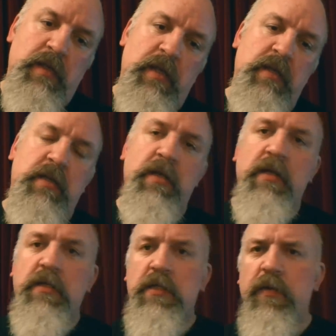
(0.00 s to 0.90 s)
and
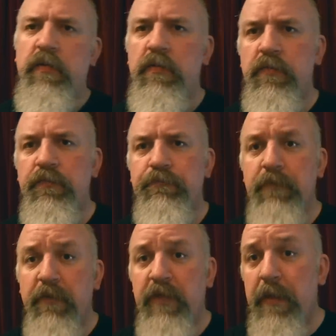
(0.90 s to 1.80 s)
uh, so
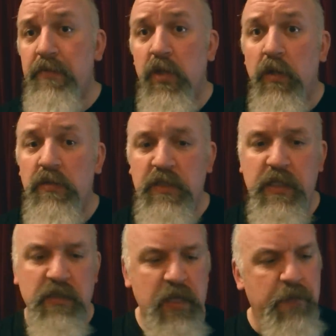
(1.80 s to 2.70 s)
they've kept it on
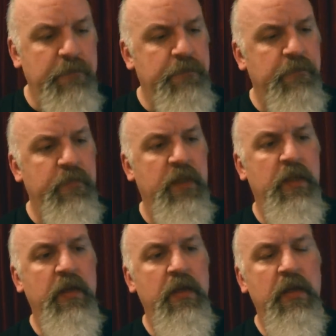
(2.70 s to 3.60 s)
since then
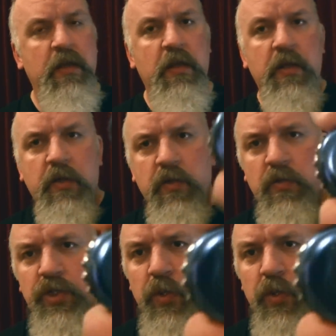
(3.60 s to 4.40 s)
not